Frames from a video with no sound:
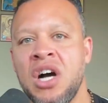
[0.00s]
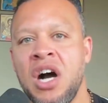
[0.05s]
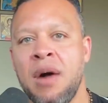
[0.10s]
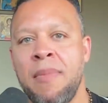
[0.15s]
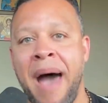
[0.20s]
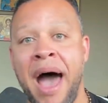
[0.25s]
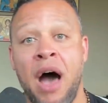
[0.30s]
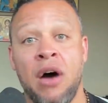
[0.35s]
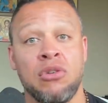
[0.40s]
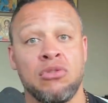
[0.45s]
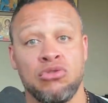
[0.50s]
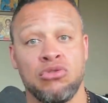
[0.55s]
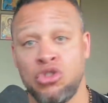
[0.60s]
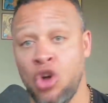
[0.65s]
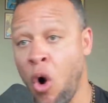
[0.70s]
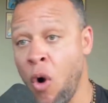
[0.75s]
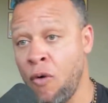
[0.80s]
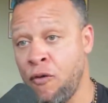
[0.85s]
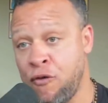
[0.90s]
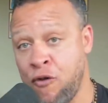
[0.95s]
about
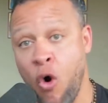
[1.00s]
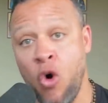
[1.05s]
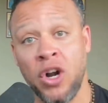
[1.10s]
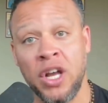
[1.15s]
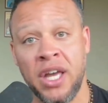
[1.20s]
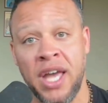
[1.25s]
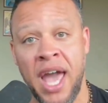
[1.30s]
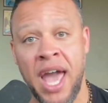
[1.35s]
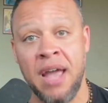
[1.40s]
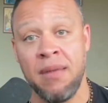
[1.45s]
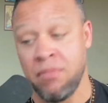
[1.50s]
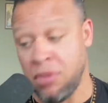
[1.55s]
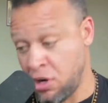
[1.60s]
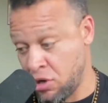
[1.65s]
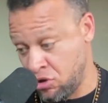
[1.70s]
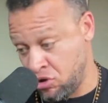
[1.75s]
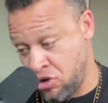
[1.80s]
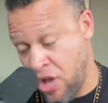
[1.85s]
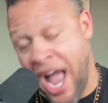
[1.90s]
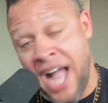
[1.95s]
don't fornicate
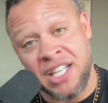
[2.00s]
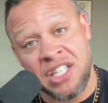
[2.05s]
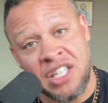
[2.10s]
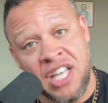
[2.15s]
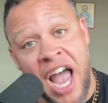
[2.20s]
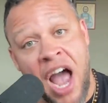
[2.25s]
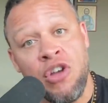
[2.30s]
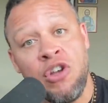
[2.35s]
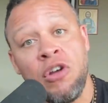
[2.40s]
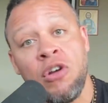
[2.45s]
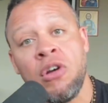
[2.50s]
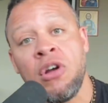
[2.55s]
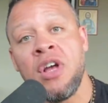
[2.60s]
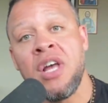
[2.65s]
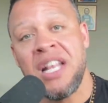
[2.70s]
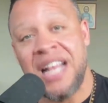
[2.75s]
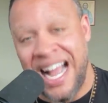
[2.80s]
because that's how you're